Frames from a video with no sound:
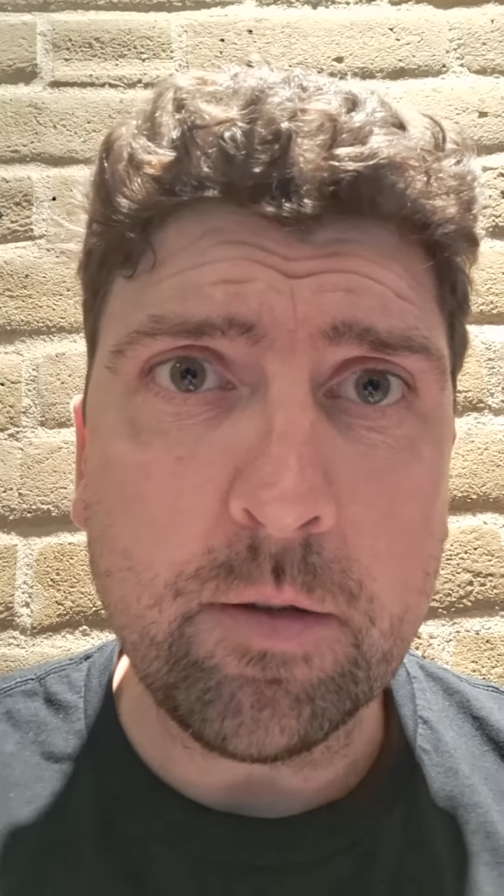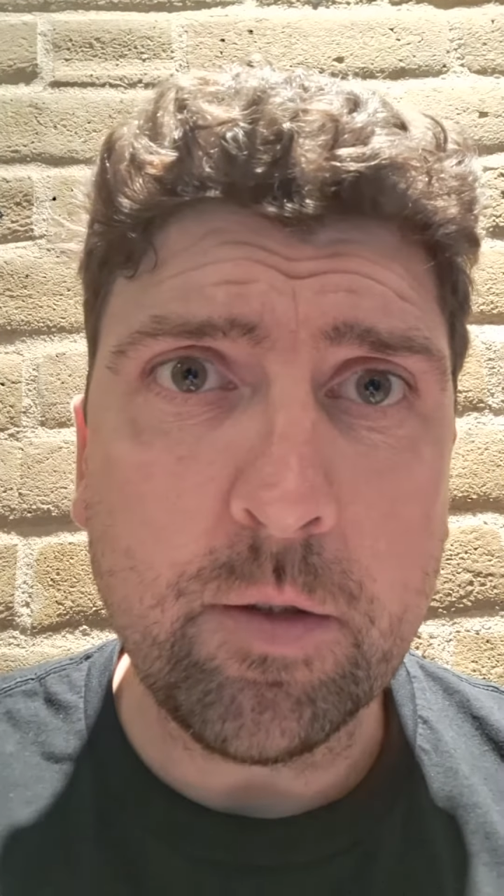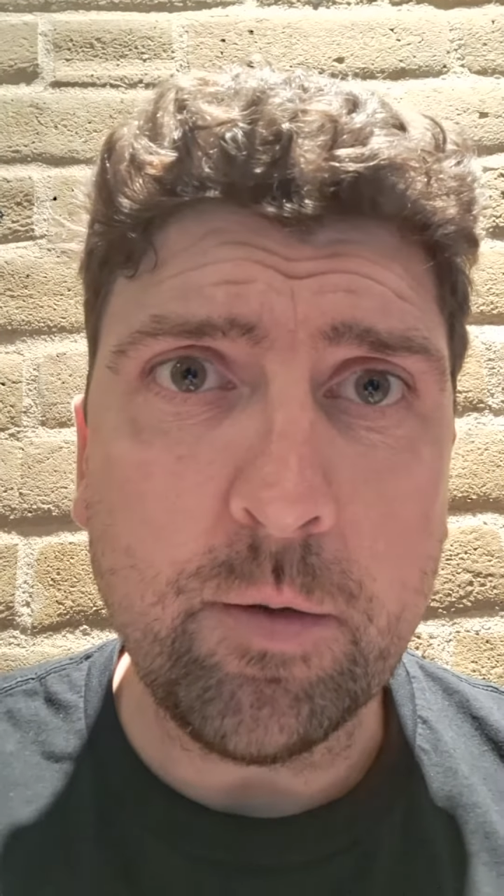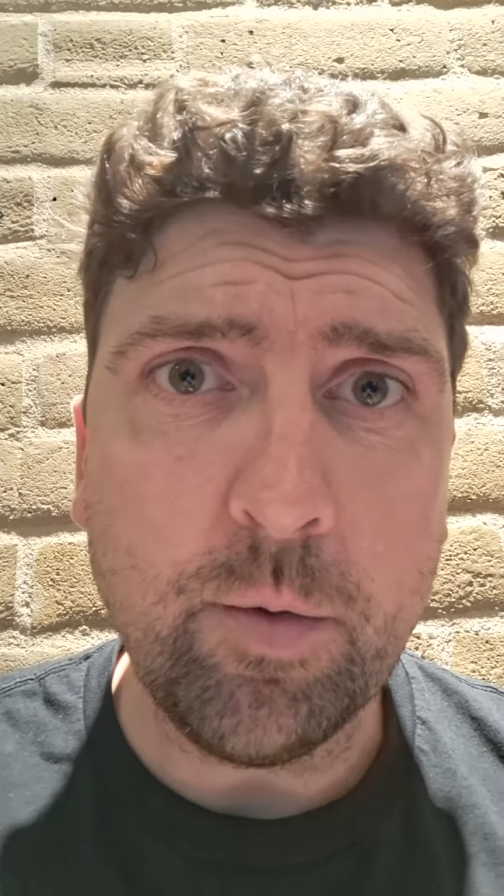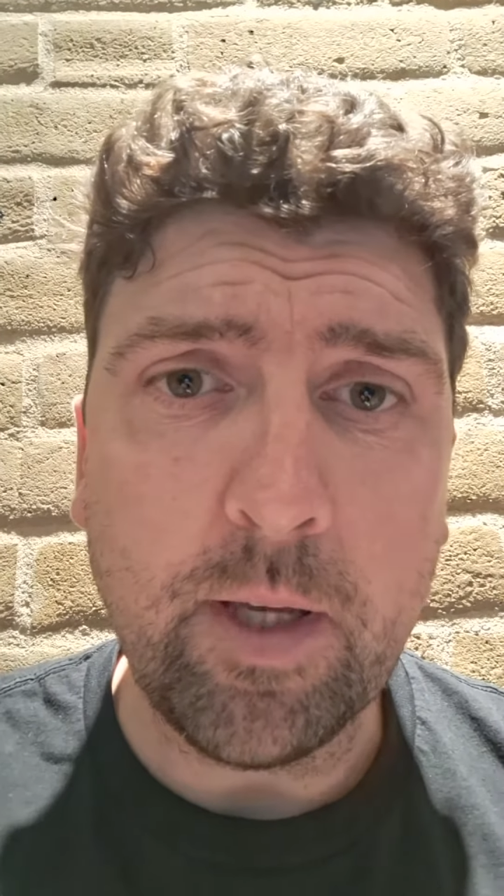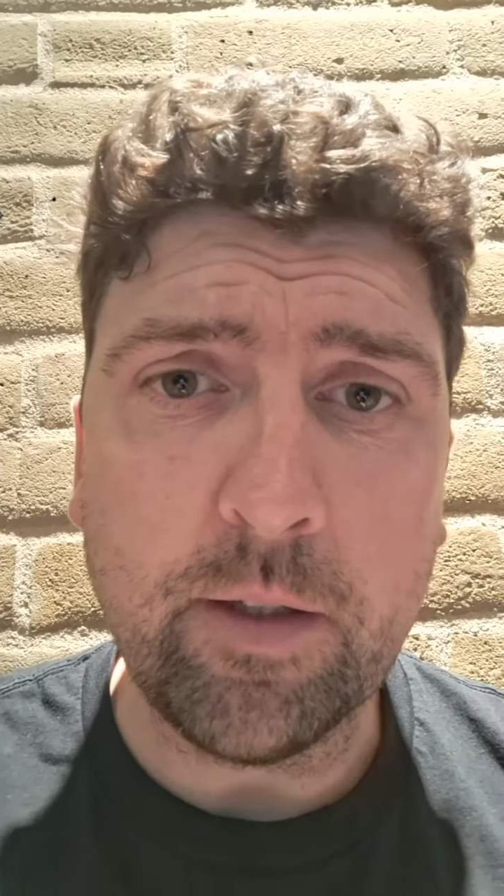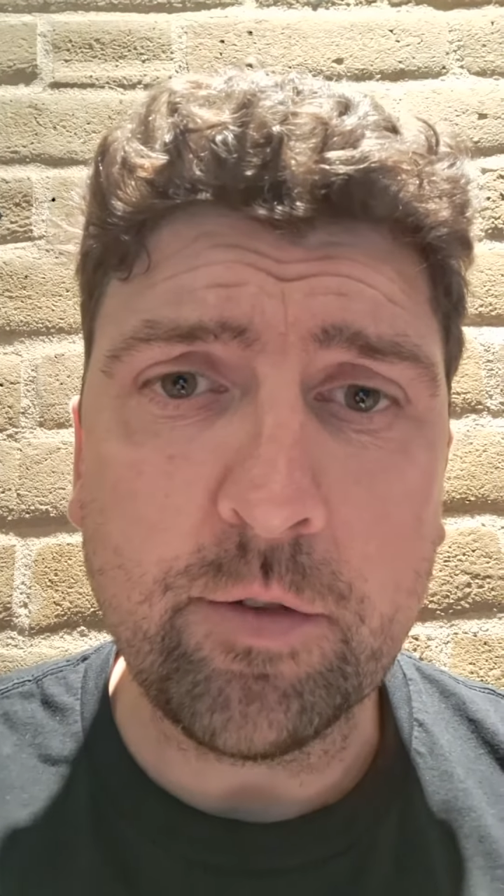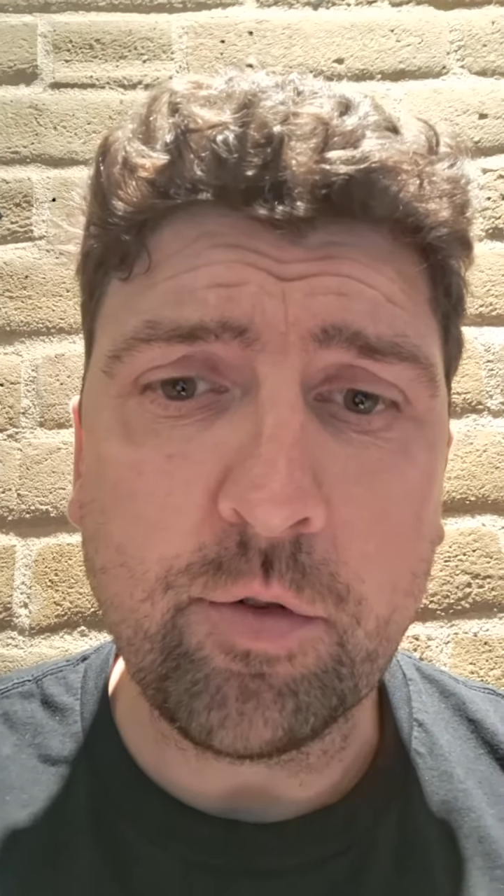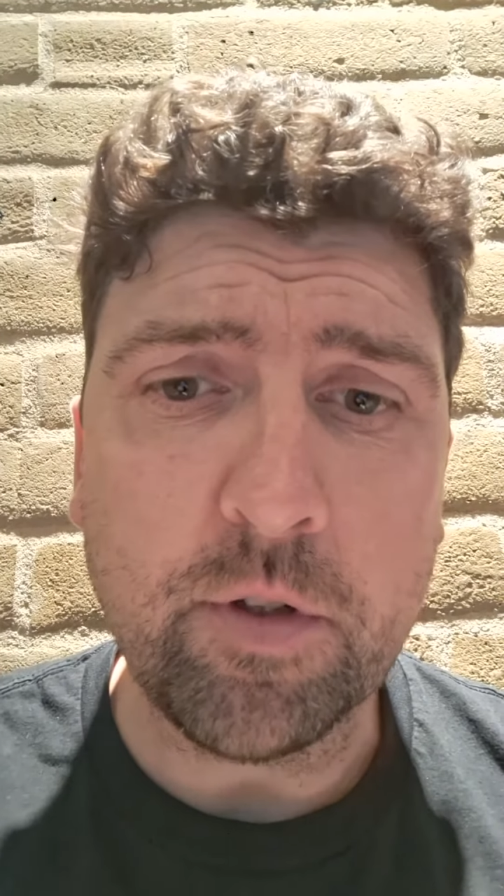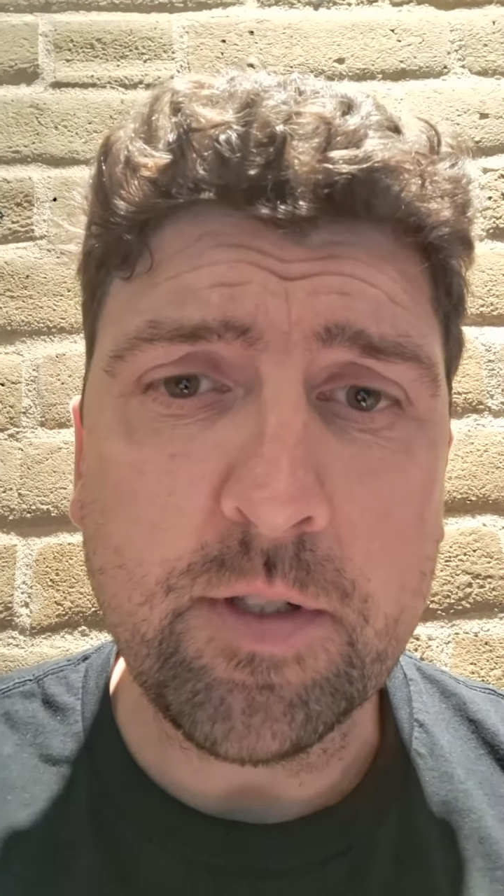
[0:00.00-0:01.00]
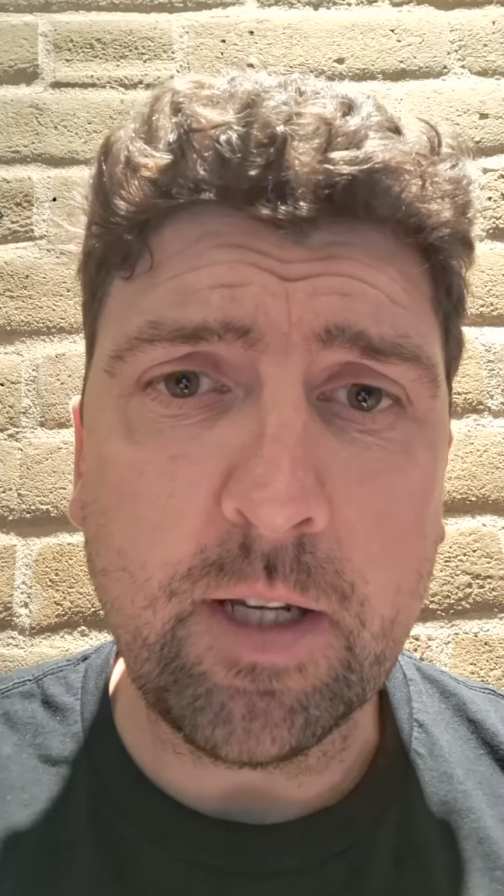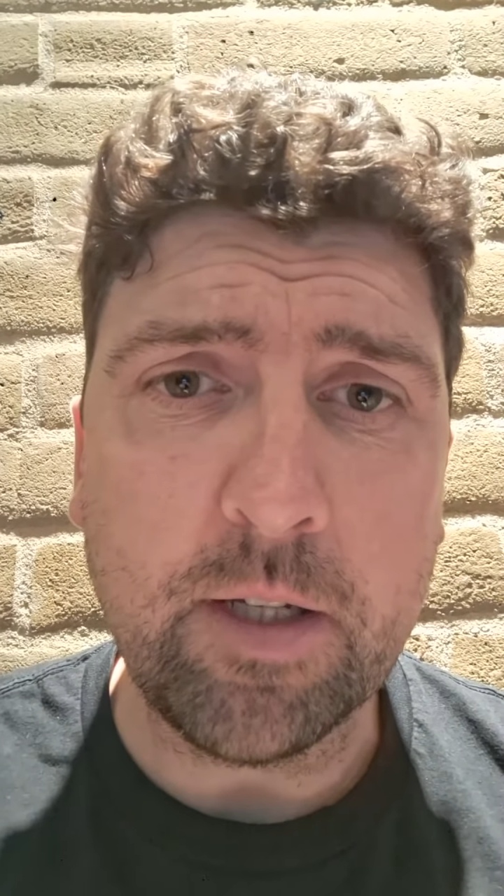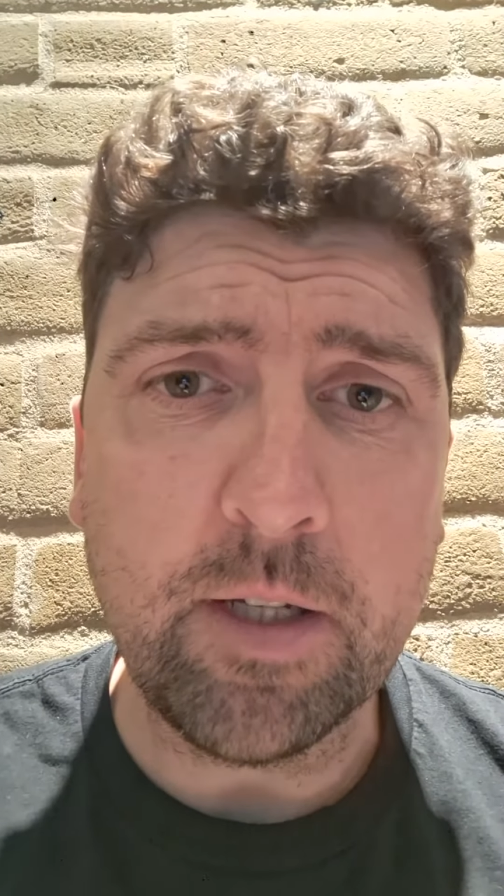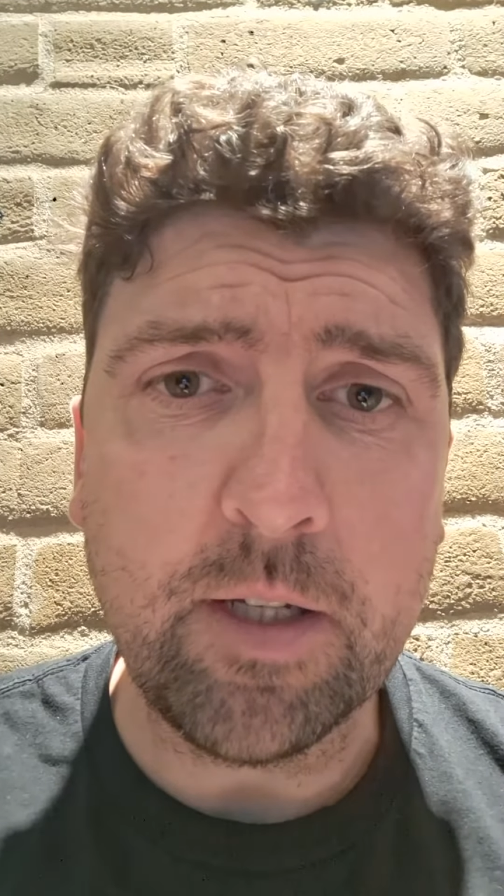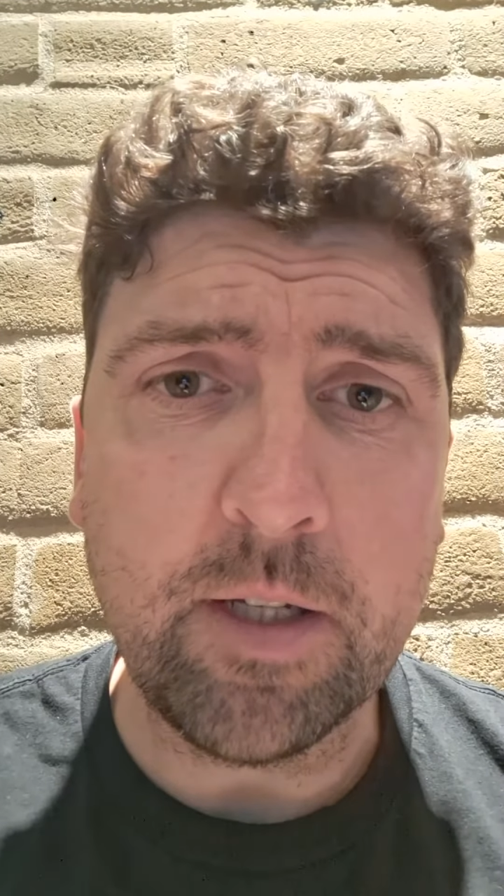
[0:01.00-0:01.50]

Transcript: to King's Cross Station.